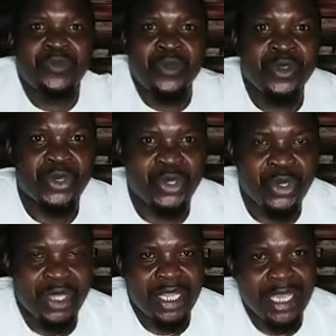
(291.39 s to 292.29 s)

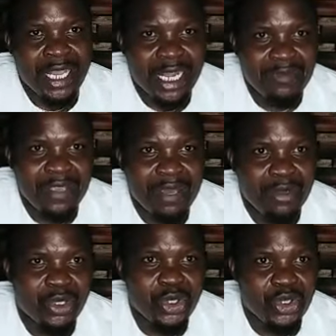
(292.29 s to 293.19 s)
so that they can be
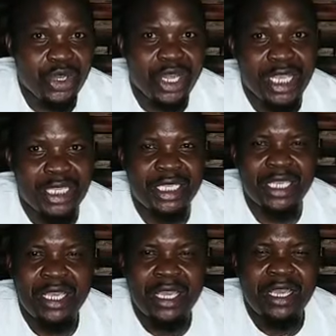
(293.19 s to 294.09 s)
able to join
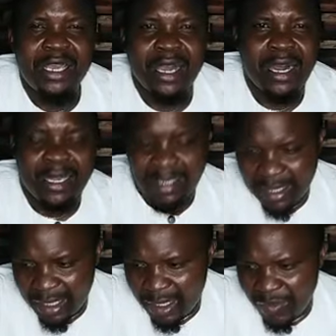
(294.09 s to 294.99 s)
us and uh,